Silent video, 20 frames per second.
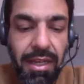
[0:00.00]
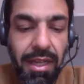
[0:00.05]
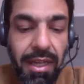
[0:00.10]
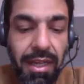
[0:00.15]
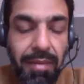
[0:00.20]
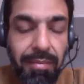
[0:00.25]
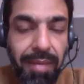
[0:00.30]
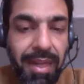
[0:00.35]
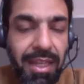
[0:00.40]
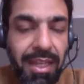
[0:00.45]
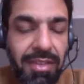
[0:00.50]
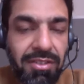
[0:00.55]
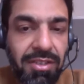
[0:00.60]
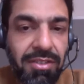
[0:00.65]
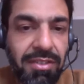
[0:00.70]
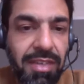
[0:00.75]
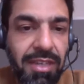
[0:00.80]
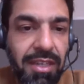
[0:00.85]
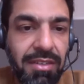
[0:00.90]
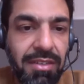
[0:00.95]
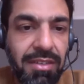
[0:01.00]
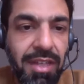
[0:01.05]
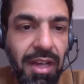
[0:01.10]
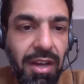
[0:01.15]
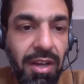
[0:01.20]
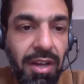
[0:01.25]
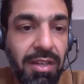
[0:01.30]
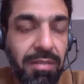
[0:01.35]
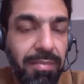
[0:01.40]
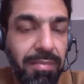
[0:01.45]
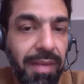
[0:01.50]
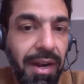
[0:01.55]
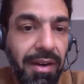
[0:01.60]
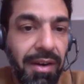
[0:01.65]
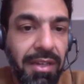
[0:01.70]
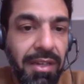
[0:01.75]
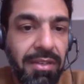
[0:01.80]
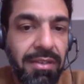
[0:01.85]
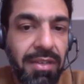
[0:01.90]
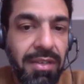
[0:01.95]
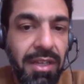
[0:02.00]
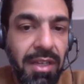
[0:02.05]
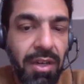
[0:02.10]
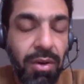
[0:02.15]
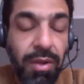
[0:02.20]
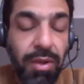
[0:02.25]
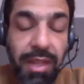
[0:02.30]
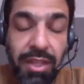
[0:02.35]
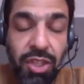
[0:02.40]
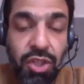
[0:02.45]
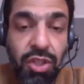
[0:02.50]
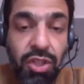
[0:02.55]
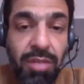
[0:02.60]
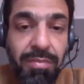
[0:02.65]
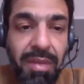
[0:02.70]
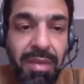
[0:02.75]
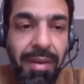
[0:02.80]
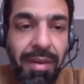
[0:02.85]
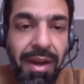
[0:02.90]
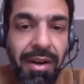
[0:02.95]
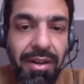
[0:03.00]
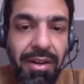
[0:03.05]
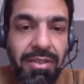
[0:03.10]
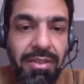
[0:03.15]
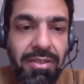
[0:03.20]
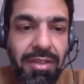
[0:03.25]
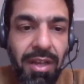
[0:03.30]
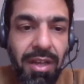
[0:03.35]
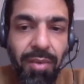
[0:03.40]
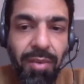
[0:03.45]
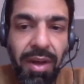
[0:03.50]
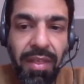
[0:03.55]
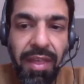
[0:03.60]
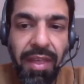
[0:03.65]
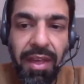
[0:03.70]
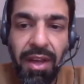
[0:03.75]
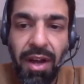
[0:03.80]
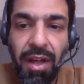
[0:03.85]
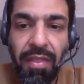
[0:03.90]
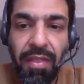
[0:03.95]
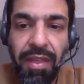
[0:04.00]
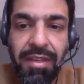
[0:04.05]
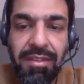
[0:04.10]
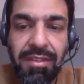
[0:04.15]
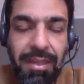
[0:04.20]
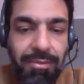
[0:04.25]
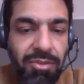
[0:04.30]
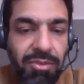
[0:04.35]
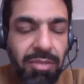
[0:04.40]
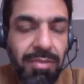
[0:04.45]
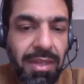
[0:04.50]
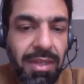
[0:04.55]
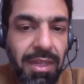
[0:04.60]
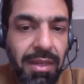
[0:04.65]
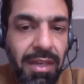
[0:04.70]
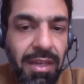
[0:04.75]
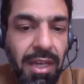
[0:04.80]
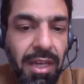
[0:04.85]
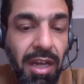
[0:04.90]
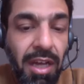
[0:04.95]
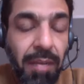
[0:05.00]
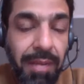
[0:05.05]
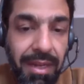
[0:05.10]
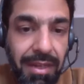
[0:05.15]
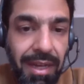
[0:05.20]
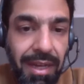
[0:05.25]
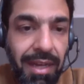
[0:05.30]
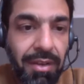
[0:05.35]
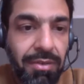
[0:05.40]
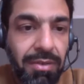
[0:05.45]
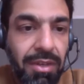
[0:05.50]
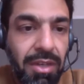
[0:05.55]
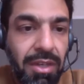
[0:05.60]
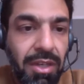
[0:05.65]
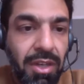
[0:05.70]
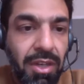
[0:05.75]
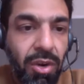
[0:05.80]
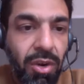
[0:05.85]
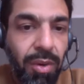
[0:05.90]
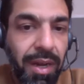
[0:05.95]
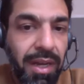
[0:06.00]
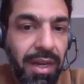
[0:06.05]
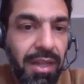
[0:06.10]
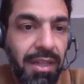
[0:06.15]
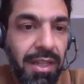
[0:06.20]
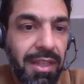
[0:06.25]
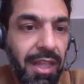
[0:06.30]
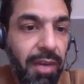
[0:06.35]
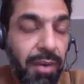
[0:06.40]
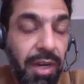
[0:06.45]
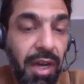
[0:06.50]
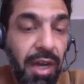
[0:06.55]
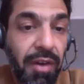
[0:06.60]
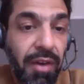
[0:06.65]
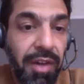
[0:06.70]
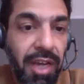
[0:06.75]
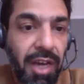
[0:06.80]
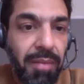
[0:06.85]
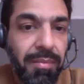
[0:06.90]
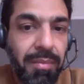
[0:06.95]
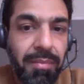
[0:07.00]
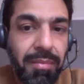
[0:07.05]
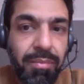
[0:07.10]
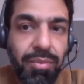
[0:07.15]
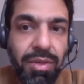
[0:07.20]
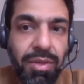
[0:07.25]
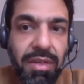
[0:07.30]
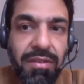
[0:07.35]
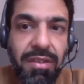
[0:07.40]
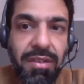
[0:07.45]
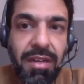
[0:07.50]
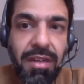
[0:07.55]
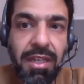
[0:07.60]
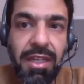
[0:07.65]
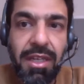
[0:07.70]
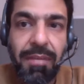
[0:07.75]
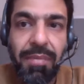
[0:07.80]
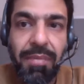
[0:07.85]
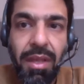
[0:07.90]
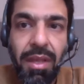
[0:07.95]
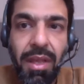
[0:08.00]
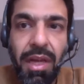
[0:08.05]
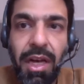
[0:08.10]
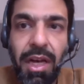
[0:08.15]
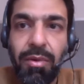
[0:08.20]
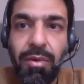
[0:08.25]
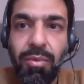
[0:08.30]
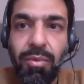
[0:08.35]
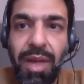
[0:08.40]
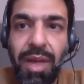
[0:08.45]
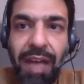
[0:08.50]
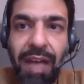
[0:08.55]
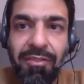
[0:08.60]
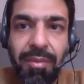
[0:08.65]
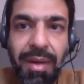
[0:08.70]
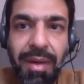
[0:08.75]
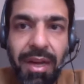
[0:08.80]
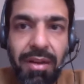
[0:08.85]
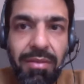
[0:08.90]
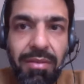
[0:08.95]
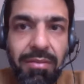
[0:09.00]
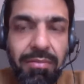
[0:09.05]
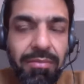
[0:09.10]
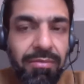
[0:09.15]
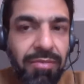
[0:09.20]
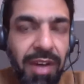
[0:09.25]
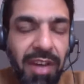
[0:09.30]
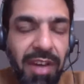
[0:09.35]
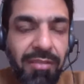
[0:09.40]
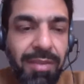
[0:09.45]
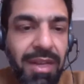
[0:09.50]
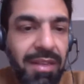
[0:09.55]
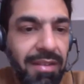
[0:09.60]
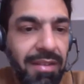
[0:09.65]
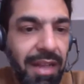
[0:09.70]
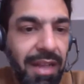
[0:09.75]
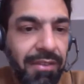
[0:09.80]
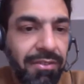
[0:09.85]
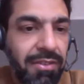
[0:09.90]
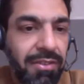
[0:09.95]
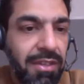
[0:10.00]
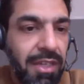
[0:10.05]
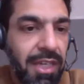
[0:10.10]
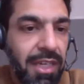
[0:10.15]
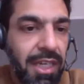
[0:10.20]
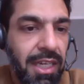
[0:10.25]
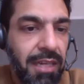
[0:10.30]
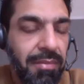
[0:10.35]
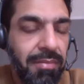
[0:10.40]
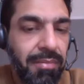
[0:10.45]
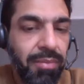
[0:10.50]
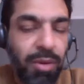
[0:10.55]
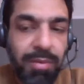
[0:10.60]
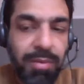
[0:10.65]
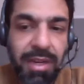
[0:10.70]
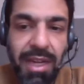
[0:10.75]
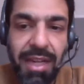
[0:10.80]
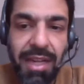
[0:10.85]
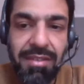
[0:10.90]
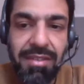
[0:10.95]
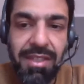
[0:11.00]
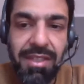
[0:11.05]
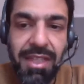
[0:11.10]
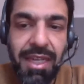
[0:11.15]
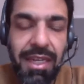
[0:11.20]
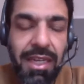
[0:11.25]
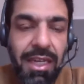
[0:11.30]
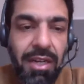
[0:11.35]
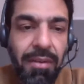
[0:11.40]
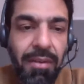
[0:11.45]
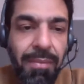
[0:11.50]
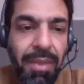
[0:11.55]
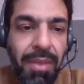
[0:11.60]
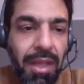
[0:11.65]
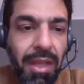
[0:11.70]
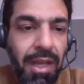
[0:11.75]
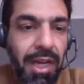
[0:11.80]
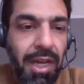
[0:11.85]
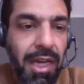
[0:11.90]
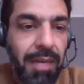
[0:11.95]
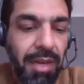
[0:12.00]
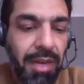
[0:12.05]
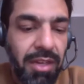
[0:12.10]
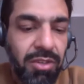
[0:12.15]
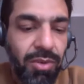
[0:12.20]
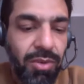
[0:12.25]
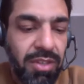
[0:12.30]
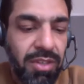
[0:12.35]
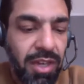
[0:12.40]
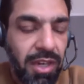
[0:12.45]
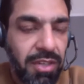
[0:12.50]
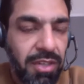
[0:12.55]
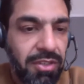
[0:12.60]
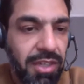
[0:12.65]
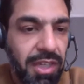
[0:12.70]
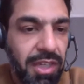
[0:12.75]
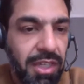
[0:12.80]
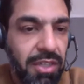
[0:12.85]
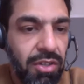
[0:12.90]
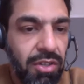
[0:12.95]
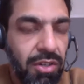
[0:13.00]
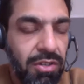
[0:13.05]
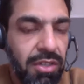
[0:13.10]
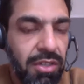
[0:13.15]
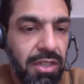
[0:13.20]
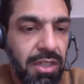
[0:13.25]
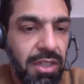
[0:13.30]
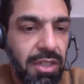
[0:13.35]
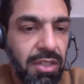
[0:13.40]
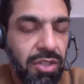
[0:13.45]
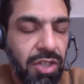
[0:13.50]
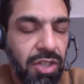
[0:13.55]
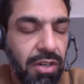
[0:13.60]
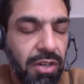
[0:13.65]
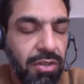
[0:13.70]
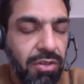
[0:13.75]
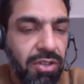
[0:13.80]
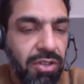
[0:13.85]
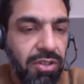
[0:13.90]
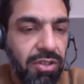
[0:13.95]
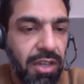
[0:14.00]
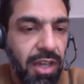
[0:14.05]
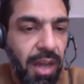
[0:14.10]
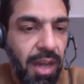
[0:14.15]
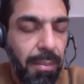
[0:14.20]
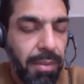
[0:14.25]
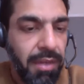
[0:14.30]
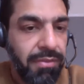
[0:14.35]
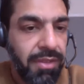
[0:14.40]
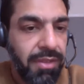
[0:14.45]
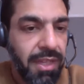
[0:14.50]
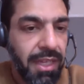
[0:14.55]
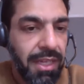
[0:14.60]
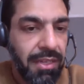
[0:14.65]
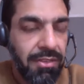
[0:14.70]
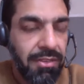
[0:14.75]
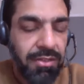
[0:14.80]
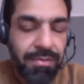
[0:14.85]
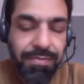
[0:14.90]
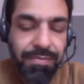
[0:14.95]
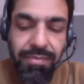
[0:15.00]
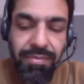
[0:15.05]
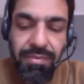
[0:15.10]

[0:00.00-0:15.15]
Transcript: in many instances there aren't barriers, or there shouldn't be barriers, and where they are, they seem to be coming down quicker than they were going up previously. We have about 5 minutes left, probably less than that now. I just want to ask Dr. Shahrul just a couple of things,